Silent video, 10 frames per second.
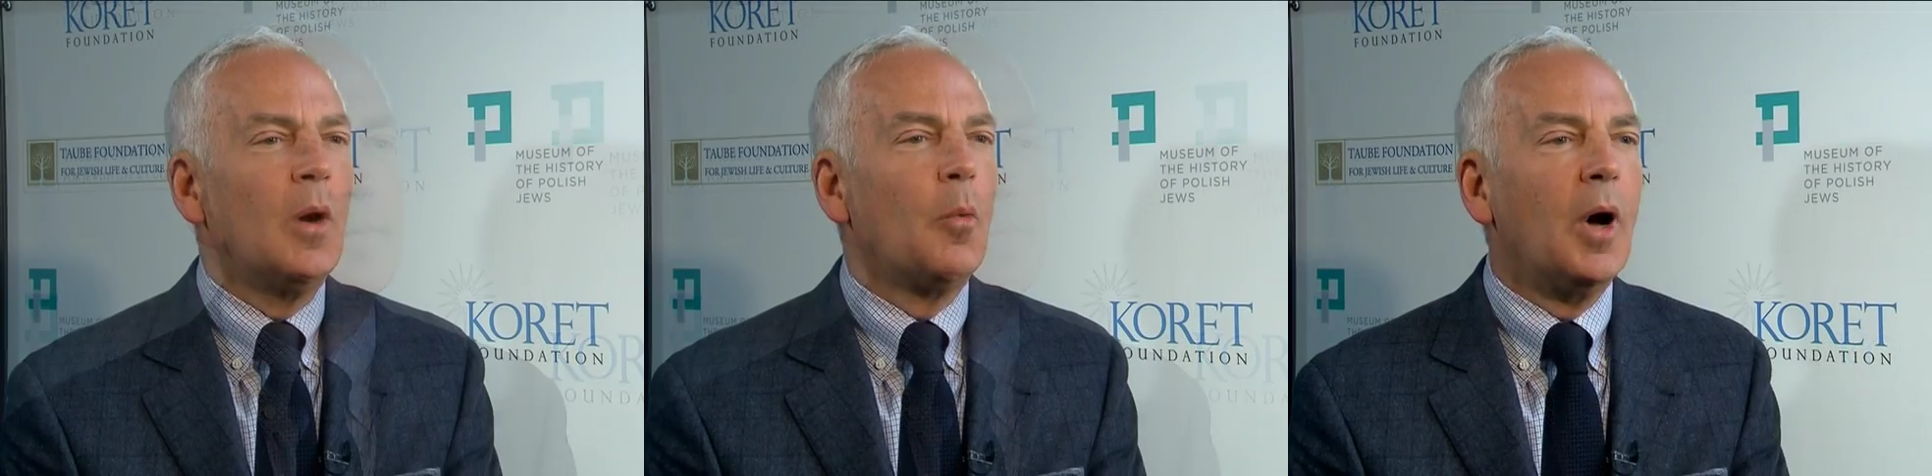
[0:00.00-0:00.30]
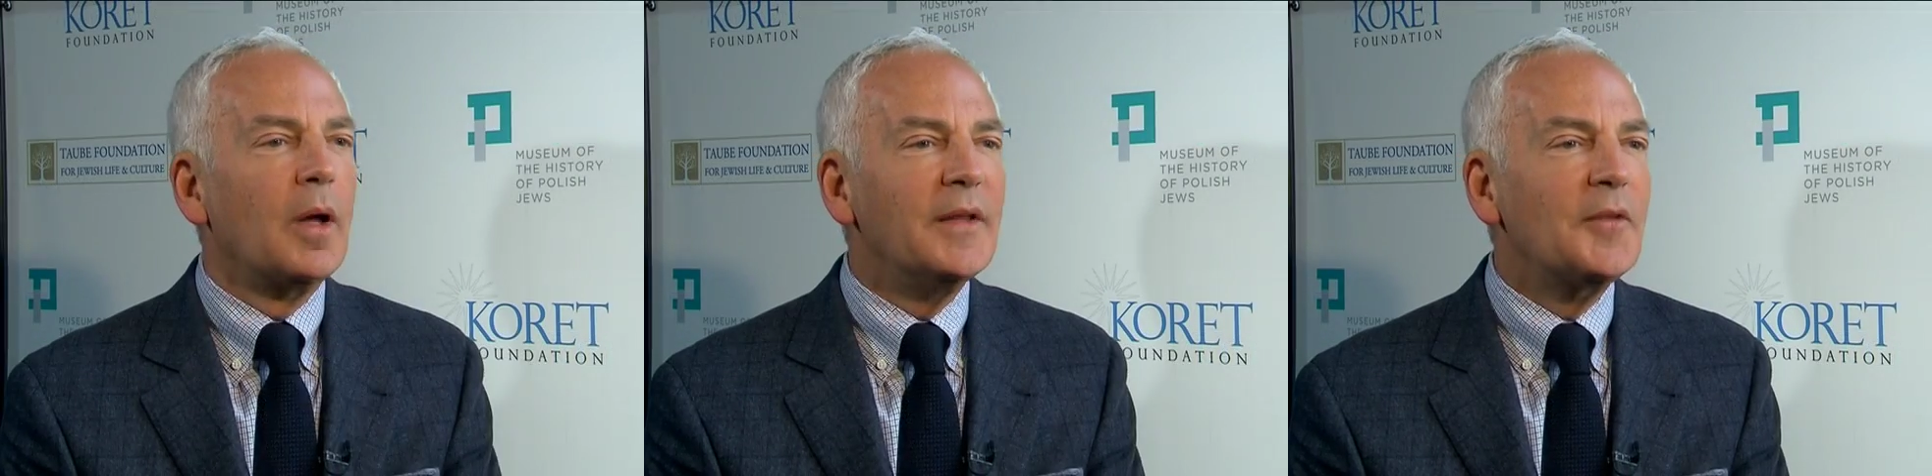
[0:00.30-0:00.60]

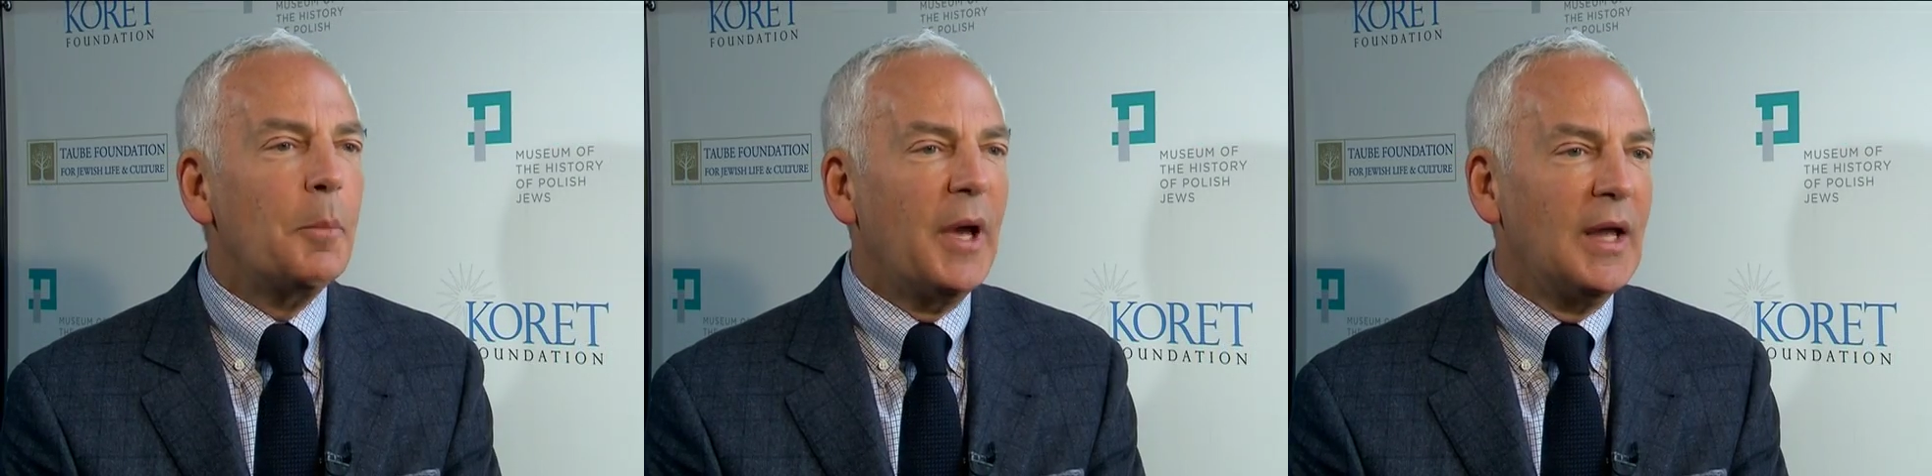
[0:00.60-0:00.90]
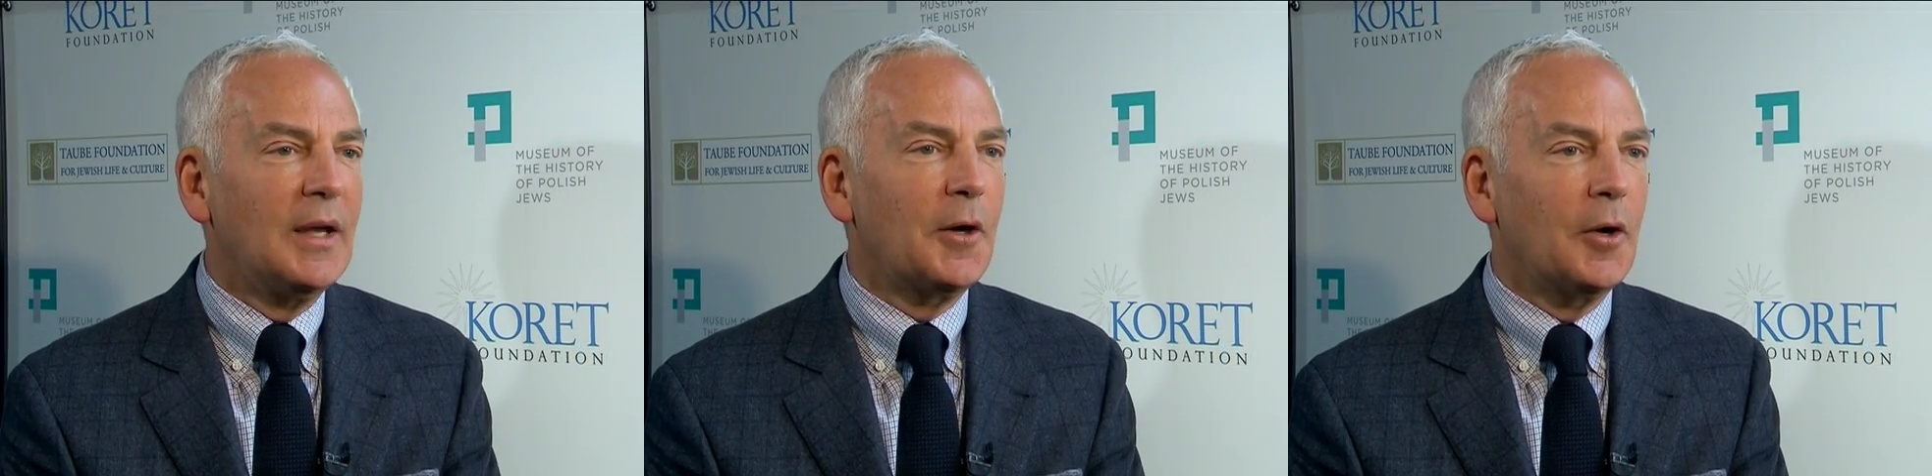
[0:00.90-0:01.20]
Well, in the
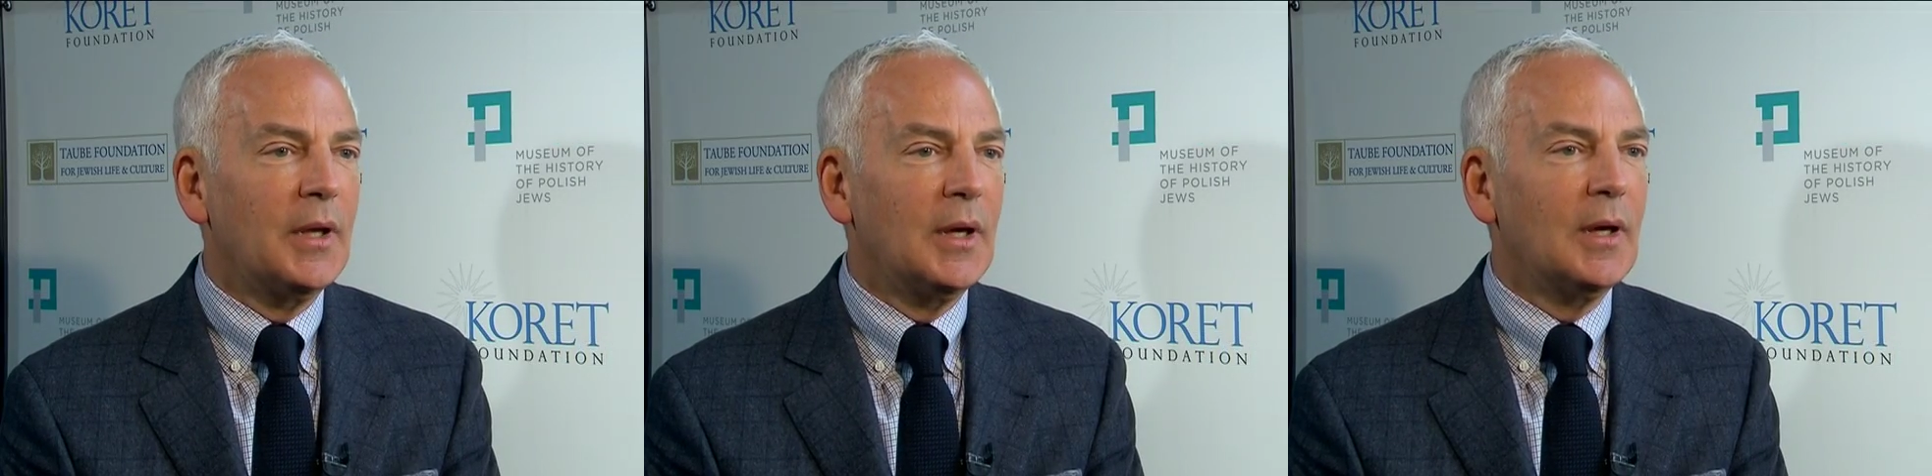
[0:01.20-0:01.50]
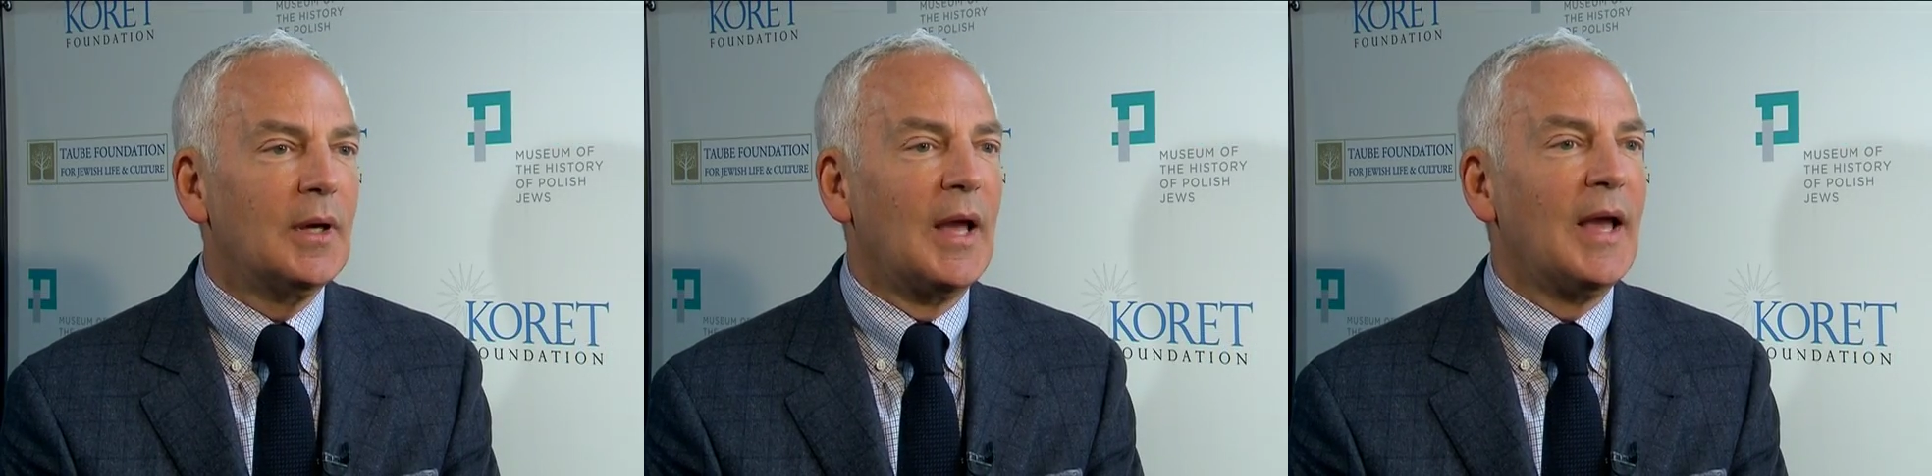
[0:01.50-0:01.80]
Bay
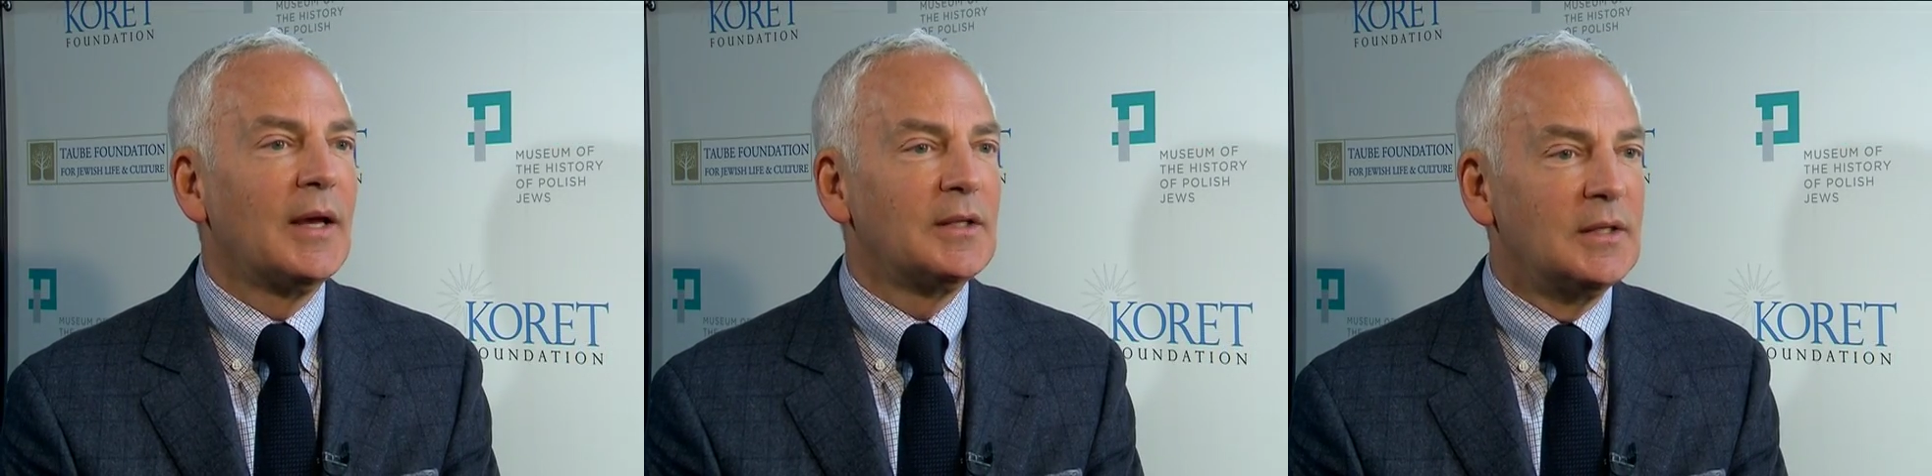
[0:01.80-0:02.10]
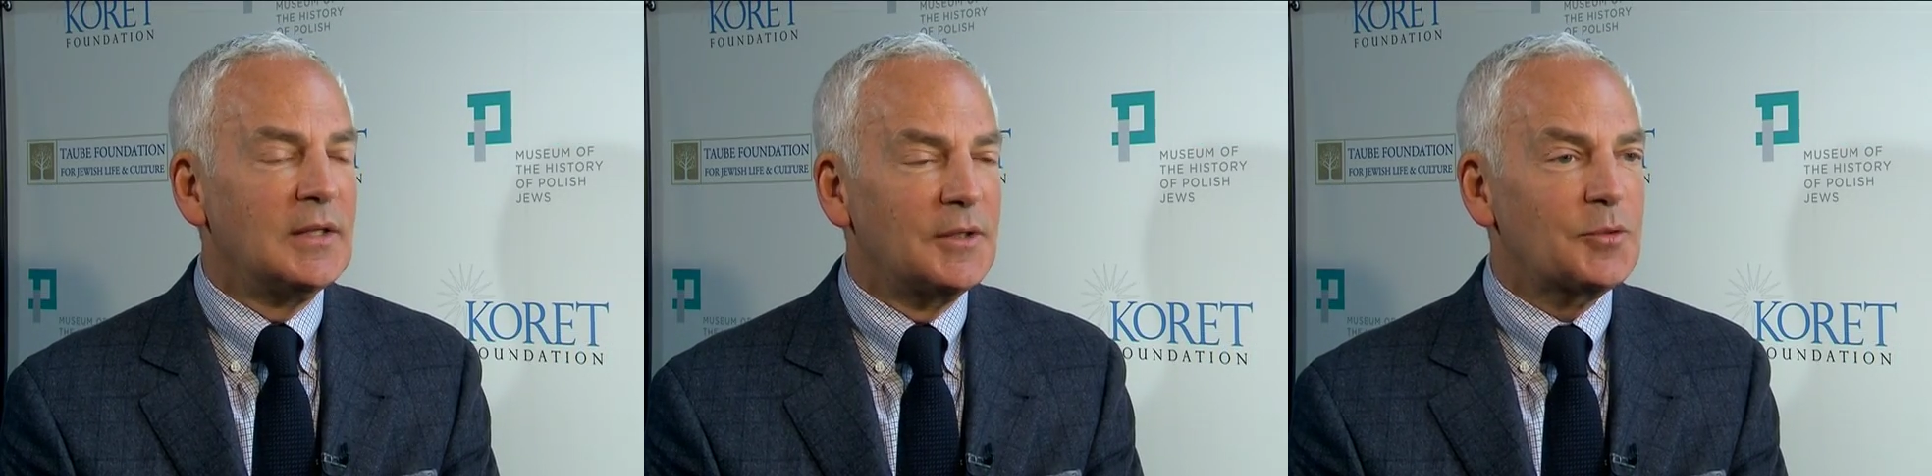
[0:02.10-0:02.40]
Area and
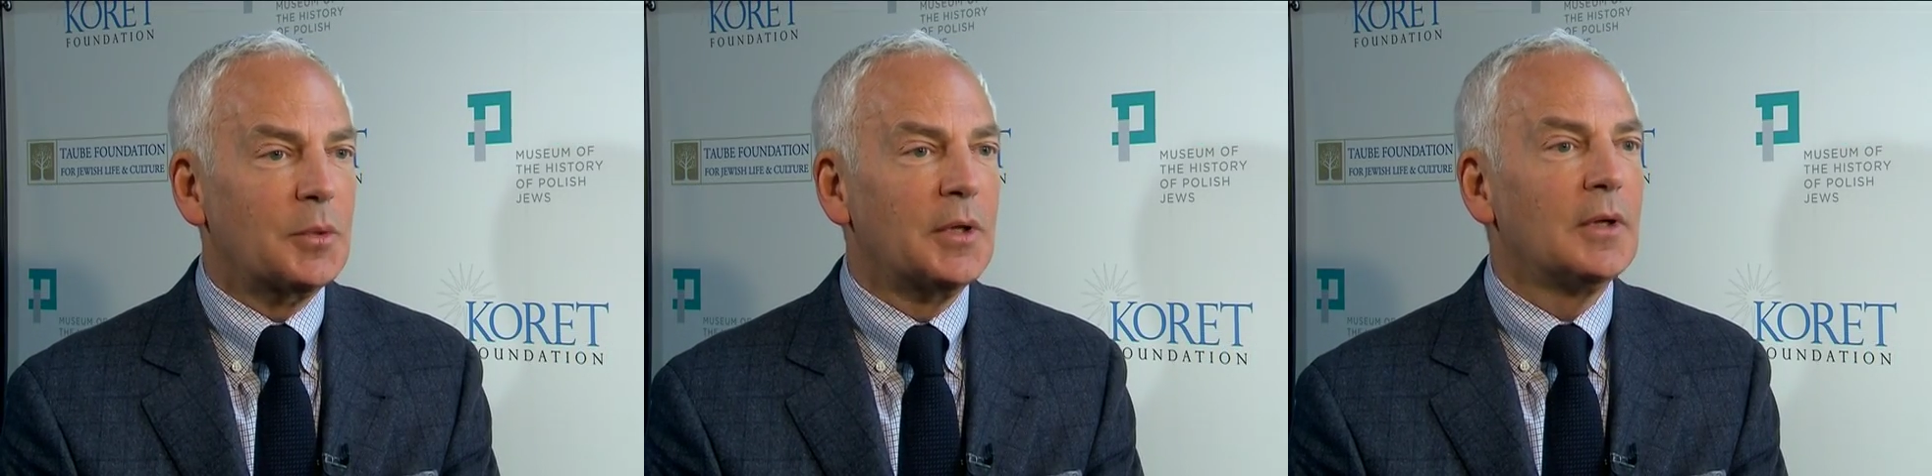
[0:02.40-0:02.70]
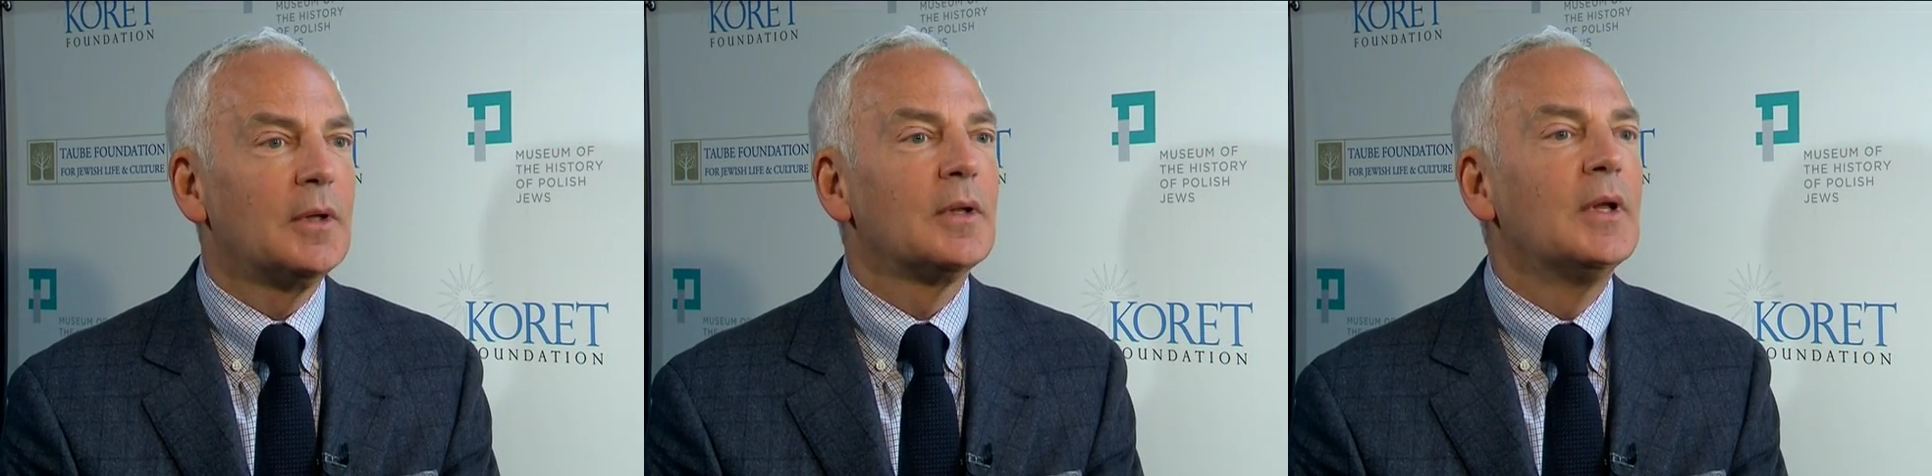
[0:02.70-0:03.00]
in
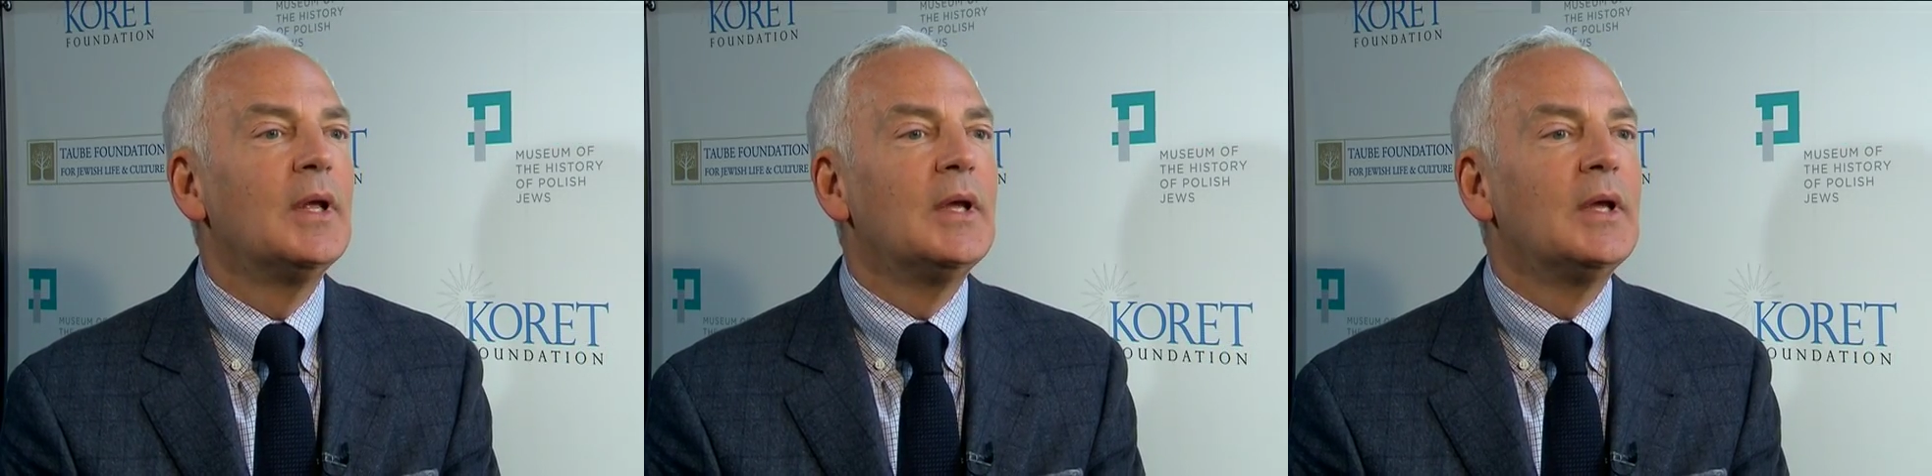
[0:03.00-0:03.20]
Israel,